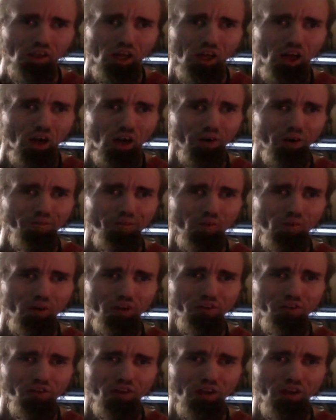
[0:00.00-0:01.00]
I look
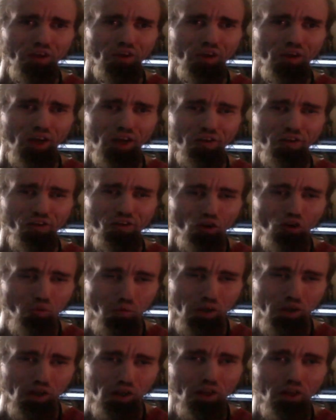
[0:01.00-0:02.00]
forward to seeing you guys
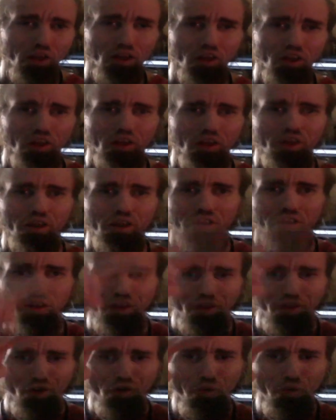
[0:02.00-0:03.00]
soon, man.
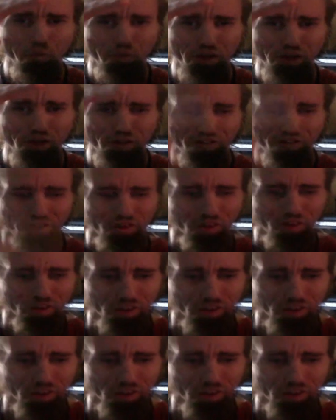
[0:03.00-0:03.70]
Peace.